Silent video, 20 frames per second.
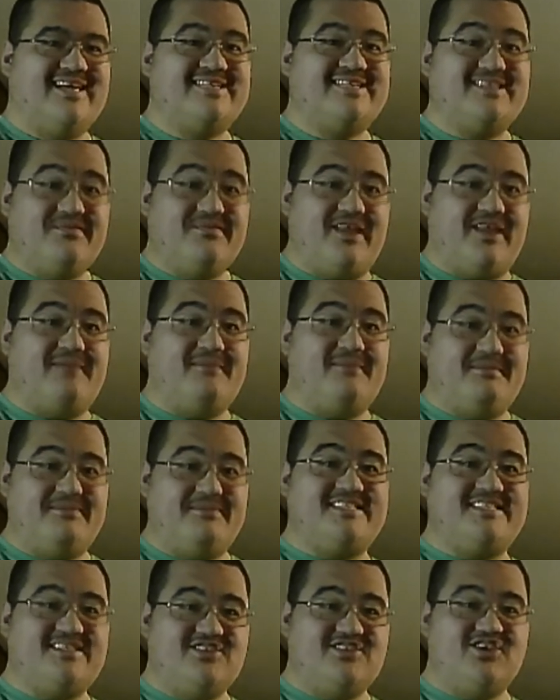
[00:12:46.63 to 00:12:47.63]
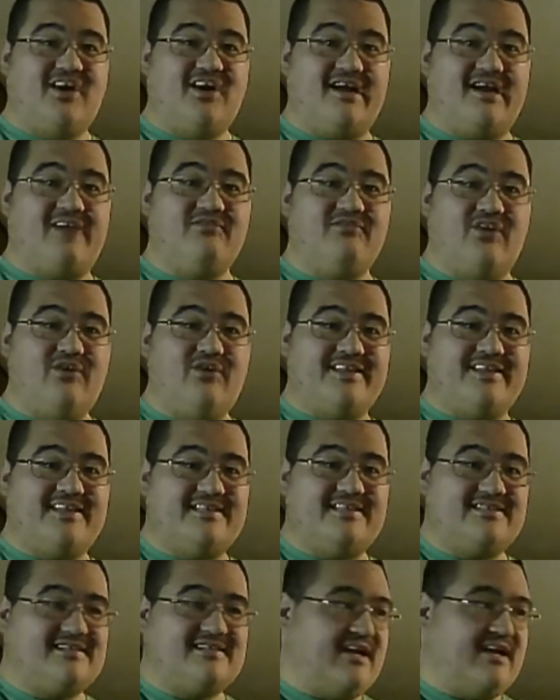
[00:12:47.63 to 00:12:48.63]
It's a flaming piece of junk. I wrote it
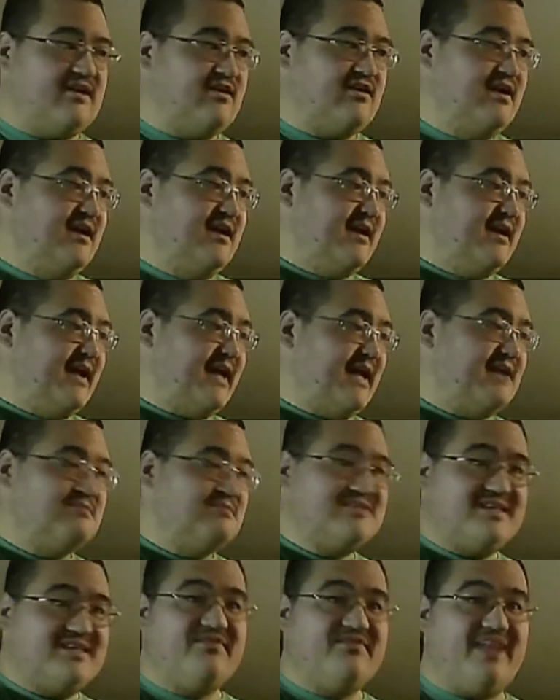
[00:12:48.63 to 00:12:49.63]
this year, and it was a